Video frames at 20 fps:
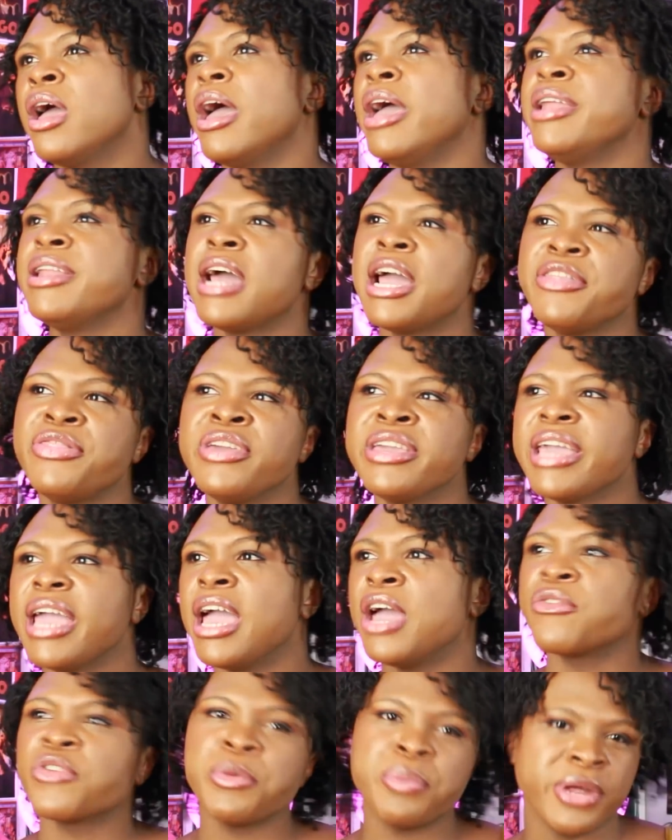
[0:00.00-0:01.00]
And I think
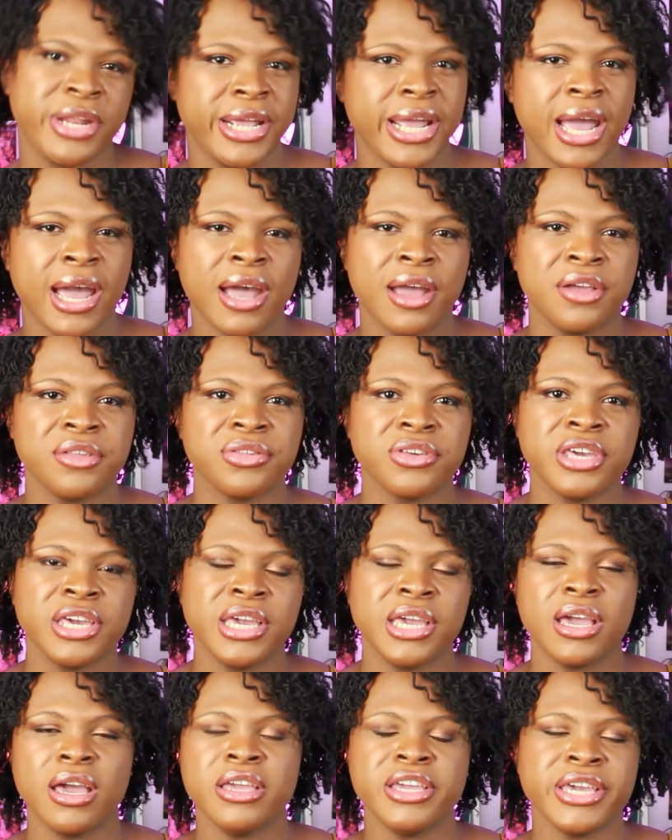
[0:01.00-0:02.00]
everybody has
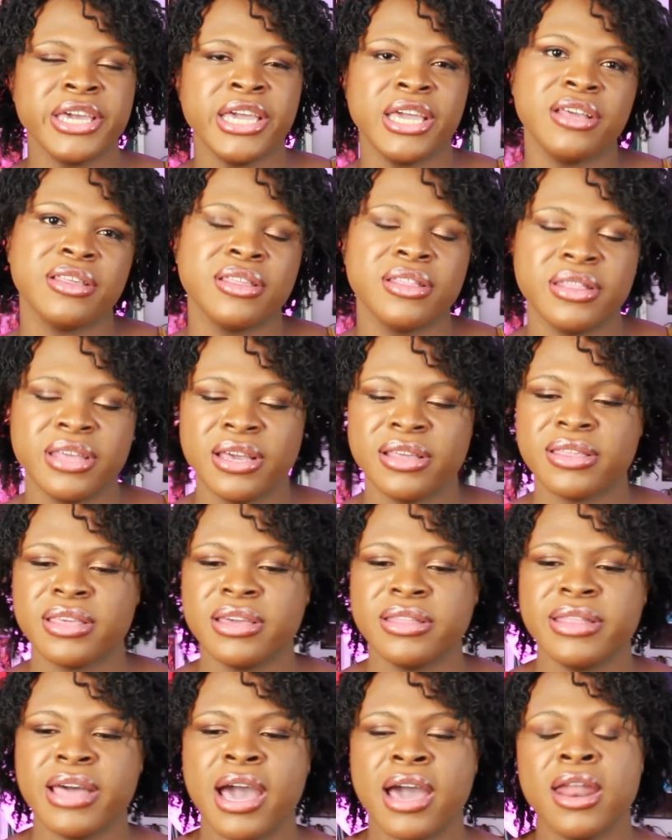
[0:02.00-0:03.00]
kinks and things
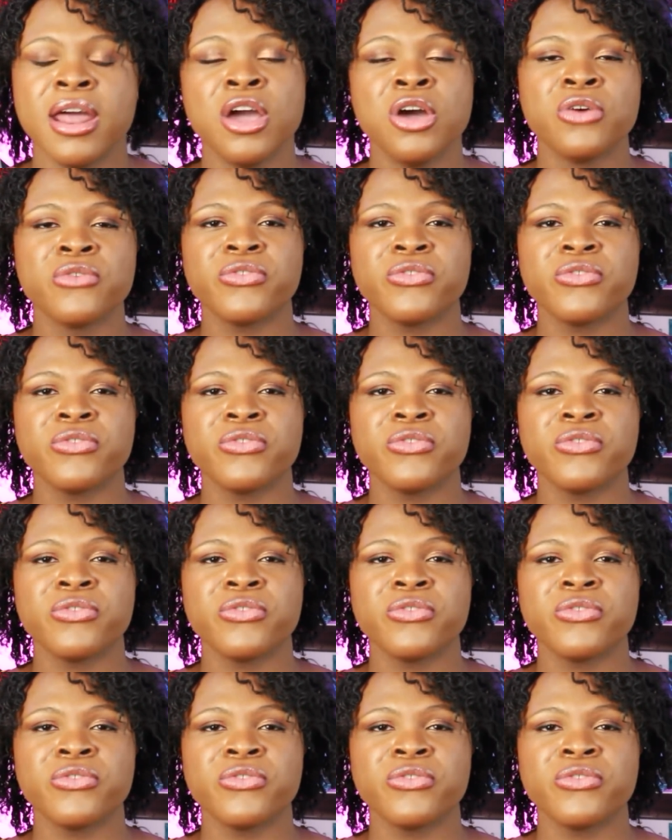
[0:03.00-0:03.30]
like that.